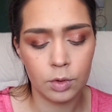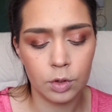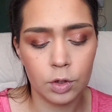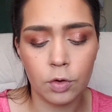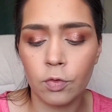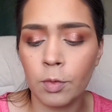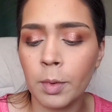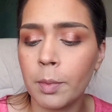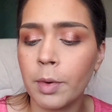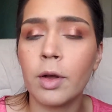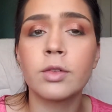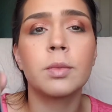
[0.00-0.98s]
So for my
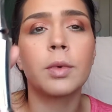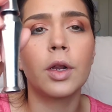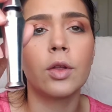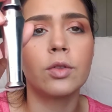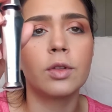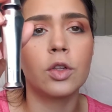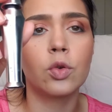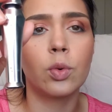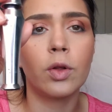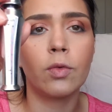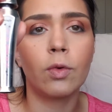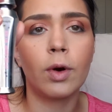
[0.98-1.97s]
brows, I'm going to use the
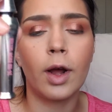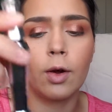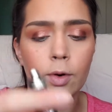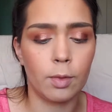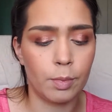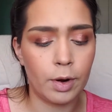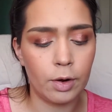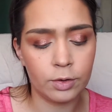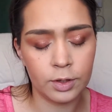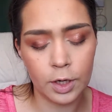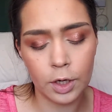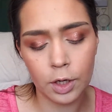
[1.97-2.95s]
24-Hour Brow
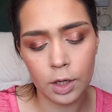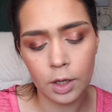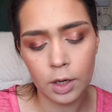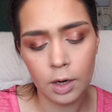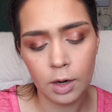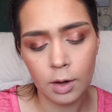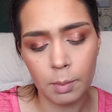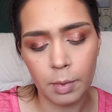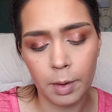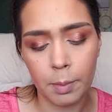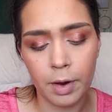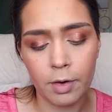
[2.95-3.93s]
Setter
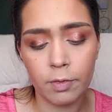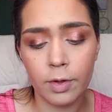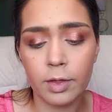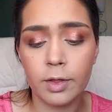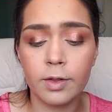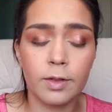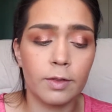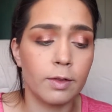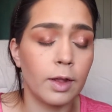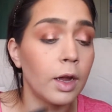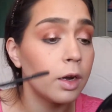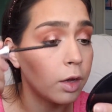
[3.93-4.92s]
by Benefit. This is
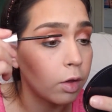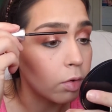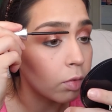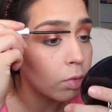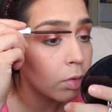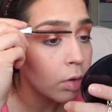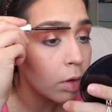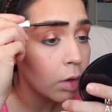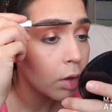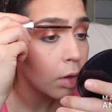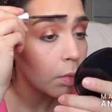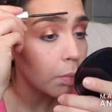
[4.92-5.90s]
not new,
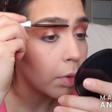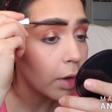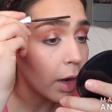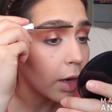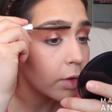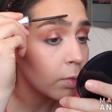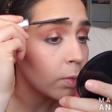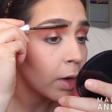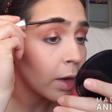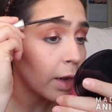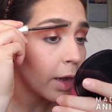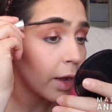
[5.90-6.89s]
but I do
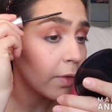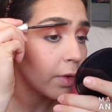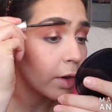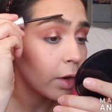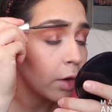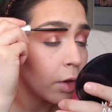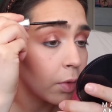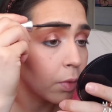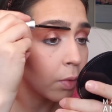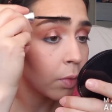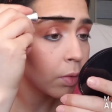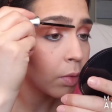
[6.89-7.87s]
not have a
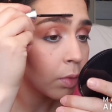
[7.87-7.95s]
new